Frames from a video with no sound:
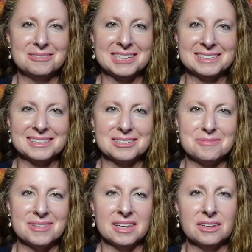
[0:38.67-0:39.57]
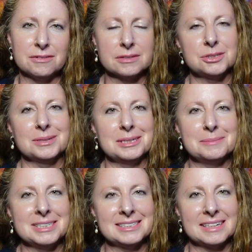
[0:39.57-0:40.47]
welcome. Thank you for joining
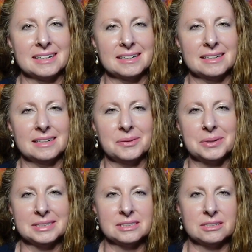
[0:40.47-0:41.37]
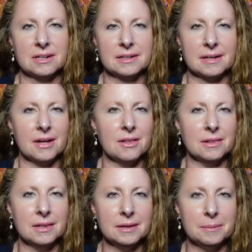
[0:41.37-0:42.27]
me today. I wanted to talk a
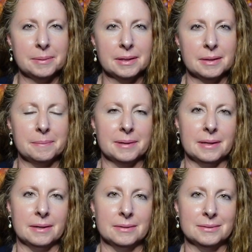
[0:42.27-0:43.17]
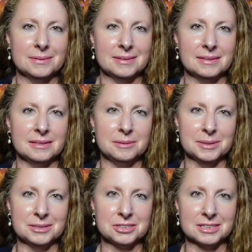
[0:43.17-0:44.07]
little bit about
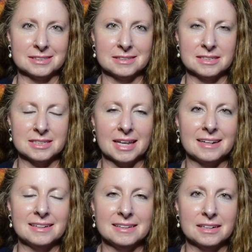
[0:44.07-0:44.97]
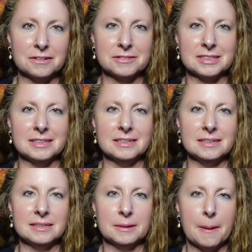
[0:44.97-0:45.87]
emotions and
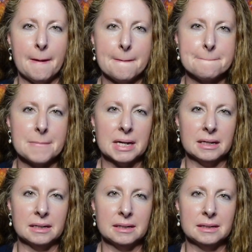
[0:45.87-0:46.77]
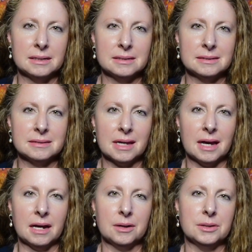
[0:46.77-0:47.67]
EFT and
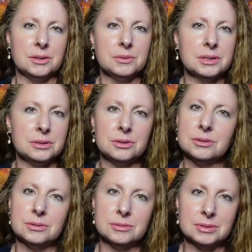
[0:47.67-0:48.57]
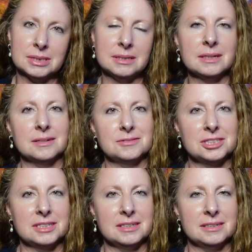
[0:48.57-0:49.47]
how you can use EFT
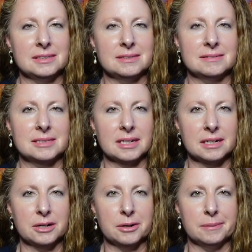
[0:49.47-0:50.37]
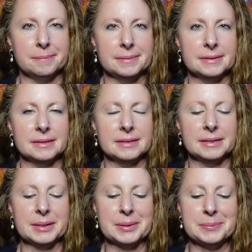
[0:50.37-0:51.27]
to help
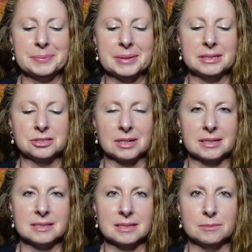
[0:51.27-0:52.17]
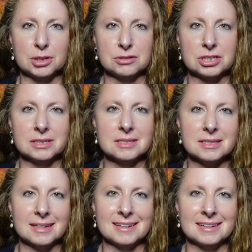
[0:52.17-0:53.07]
address emotions
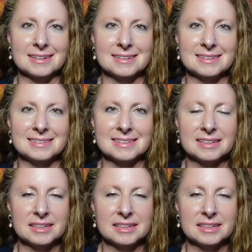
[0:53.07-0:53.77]
and